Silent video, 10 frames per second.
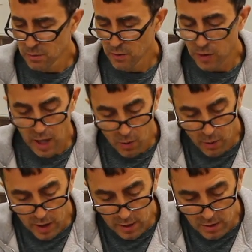If you can't
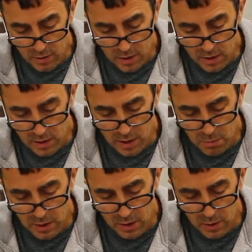wait, you can
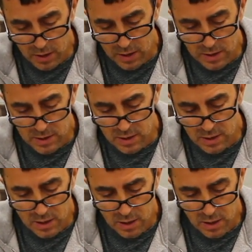come in here with this.